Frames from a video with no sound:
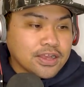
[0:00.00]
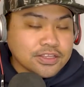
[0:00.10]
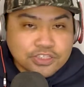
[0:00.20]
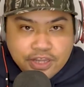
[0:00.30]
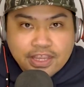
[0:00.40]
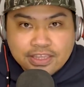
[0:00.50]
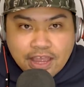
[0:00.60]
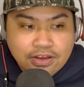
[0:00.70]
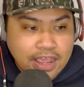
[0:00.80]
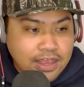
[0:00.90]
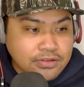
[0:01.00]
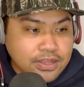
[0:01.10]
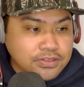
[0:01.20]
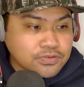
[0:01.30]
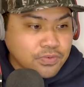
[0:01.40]
check that out
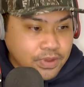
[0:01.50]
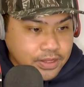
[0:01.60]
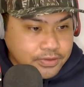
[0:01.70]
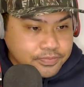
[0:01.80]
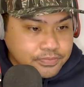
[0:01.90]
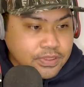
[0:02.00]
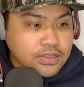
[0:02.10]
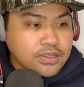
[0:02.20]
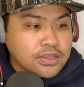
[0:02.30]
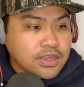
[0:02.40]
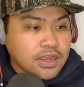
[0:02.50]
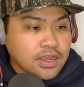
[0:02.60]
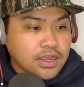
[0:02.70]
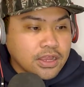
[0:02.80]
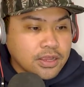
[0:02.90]
as well.
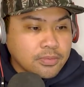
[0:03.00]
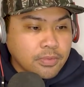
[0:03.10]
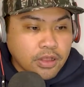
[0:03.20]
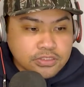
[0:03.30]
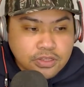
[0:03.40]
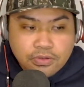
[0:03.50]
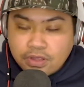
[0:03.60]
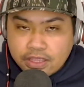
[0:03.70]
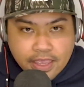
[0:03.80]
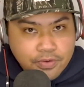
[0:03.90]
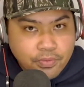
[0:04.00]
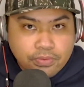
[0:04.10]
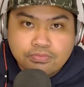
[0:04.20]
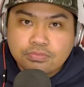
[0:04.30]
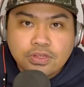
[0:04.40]
Also, again,
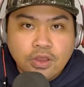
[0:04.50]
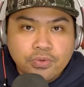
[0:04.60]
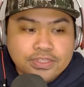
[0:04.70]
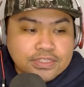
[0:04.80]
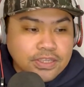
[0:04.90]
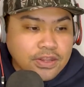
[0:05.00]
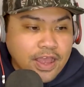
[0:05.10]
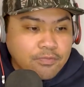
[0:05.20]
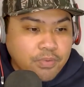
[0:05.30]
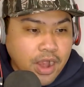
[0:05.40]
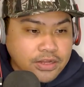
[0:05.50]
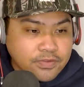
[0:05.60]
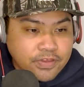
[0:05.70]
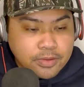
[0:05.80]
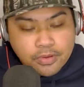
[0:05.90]
we still have product
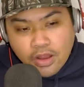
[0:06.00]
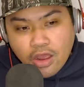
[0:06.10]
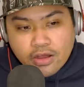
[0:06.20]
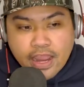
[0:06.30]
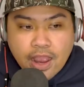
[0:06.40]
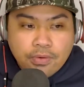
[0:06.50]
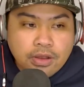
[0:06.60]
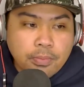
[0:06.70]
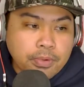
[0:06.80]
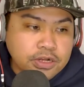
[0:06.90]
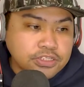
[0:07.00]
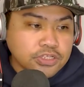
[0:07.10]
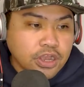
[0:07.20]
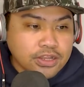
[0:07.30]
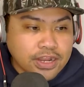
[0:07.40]
available on our
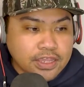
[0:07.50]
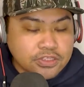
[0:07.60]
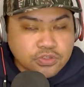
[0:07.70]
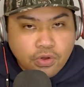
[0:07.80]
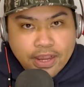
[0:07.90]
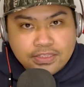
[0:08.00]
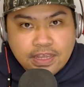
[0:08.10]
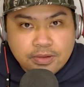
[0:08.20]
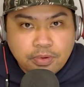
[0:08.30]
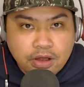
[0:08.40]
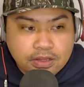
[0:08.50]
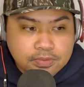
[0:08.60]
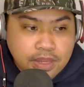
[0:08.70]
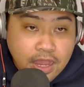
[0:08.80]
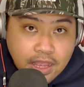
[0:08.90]
merch online store at
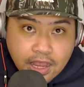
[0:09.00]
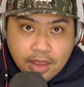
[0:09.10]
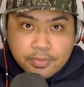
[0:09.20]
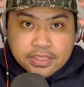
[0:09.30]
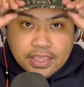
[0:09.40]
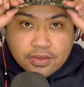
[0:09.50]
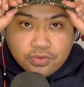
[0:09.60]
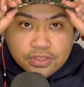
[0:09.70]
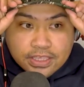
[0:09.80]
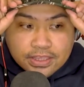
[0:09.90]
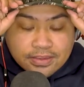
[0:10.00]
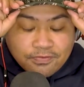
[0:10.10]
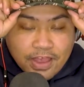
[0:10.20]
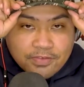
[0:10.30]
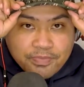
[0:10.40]
sandyparclub.com. Again, you can get this
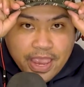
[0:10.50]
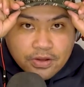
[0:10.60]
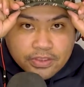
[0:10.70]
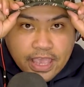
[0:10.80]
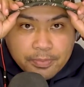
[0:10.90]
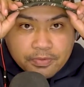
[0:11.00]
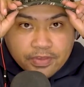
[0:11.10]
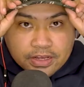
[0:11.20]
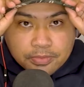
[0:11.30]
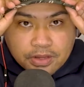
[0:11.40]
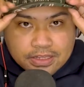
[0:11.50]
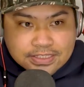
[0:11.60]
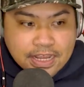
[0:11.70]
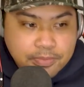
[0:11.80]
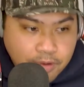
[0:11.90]
5-panel cap available on
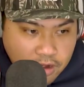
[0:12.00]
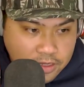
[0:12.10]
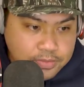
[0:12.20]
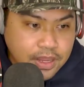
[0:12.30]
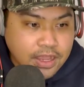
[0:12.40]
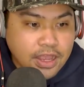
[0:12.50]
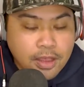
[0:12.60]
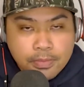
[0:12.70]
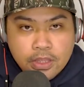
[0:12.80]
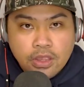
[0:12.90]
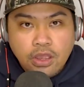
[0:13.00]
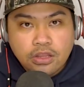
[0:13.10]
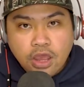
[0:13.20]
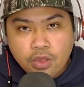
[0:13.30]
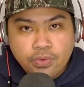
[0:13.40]
sandyparclub.com,
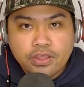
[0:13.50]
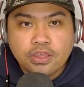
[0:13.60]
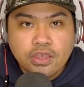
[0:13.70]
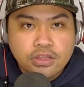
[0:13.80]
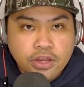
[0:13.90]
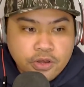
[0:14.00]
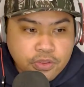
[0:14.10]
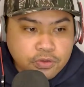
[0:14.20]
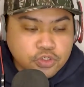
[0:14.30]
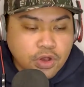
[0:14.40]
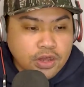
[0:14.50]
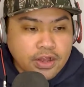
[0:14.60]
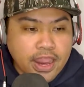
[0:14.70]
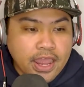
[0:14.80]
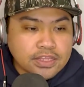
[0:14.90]
along with the new
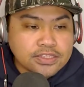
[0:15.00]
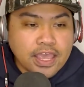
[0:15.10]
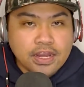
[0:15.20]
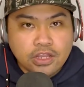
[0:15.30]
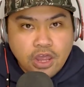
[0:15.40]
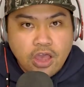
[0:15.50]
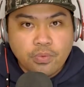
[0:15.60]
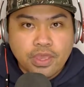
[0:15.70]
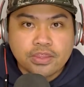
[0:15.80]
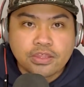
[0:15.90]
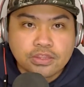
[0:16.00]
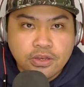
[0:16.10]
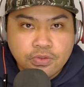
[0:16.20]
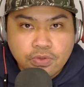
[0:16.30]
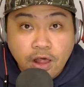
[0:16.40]
trucker hats and along with the
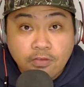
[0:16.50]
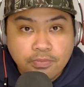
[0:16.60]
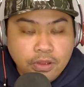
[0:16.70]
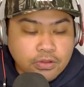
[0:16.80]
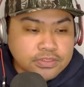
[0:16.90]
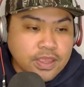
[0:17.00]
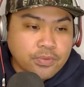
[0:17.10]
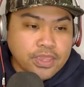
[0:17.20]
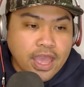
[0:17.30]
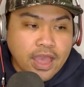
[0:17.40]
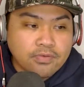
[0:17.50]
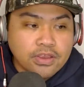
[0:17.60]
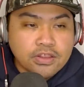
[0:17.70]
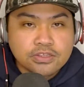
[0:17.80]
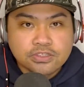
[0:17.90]
new golf polos that we have.
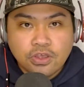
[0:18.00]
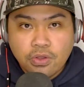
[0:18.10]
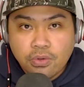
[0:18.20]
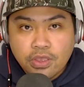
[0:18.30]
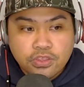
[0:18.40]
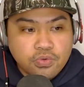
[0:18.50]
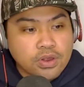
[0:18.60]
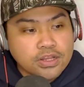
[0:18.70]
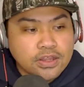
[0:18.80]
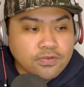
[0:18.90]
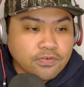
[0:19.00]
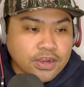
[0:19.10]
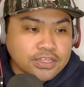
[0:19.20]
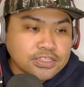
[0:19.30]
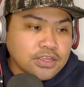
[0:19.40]
So you want to look
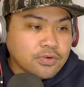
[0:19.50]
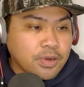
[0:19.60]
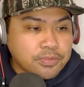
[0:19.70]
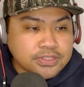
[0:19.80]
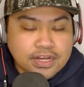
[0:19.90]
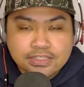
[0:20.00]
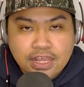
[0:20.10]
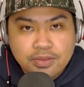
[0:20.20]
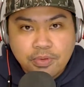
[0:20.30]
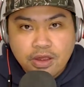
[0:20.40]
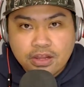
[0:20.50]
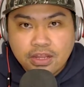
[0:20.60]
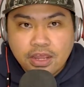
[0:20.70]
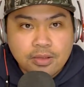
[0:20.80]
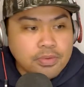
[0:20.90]
fresh representing Sandy Par
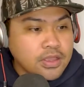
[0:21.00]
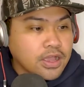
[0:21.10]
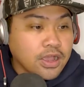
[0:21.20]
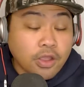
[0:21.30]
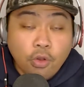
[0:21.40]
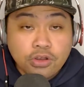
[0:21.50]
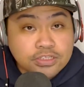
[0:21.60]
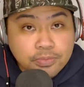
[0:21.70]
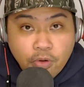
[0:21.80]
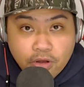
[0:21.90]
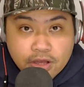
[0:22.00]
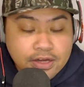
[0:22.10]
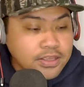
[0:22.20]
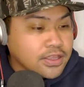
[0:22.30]
Club or support,